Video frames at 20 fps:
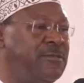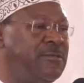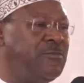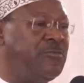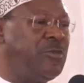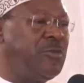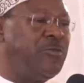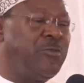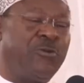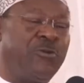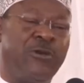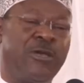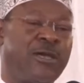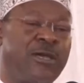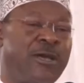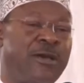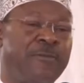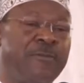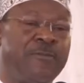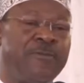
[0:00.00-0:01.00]
People wake
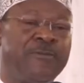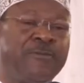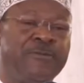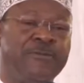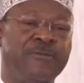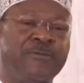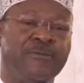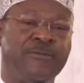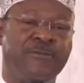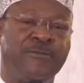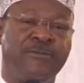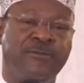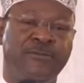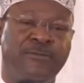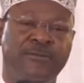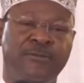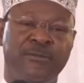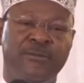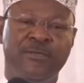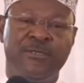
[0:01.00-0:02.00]
up
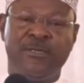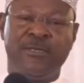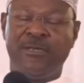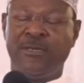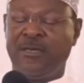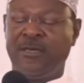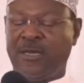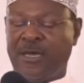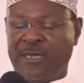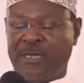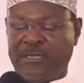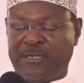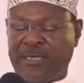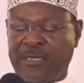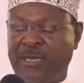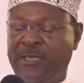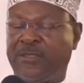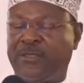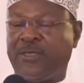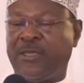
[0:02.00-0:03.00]
and
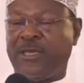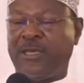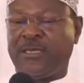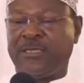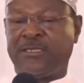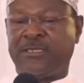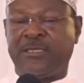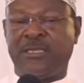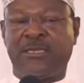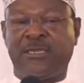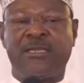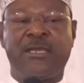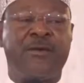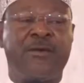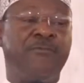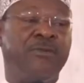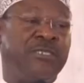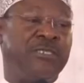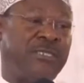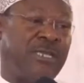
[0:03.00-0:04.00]
say things that are
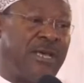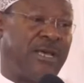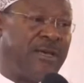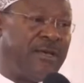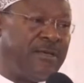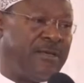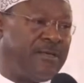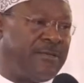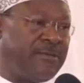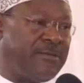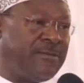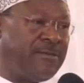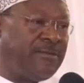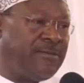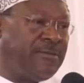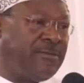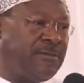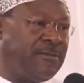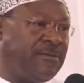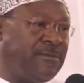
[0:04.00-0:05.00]
bizarre.
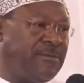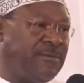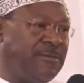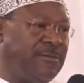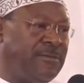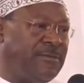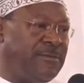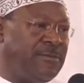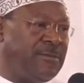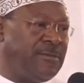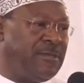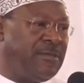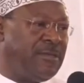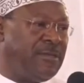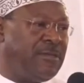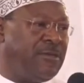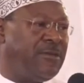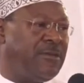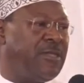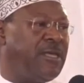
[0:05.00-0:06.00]

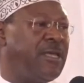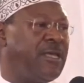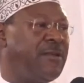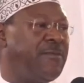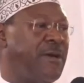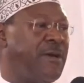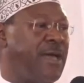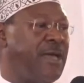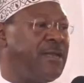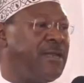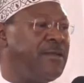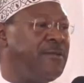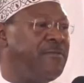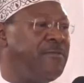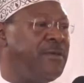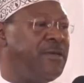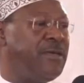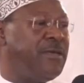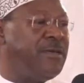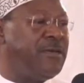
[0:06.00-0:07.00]
You know, they remind
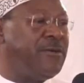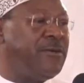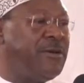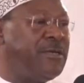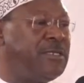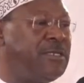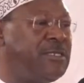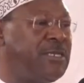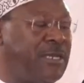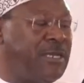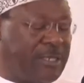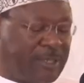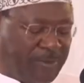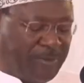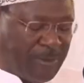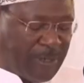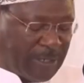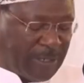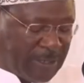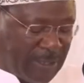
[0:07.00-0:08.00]
me what
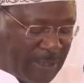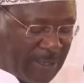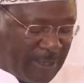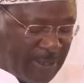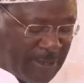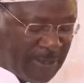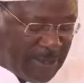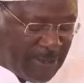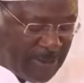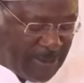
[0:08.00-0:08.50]
Shakespeare said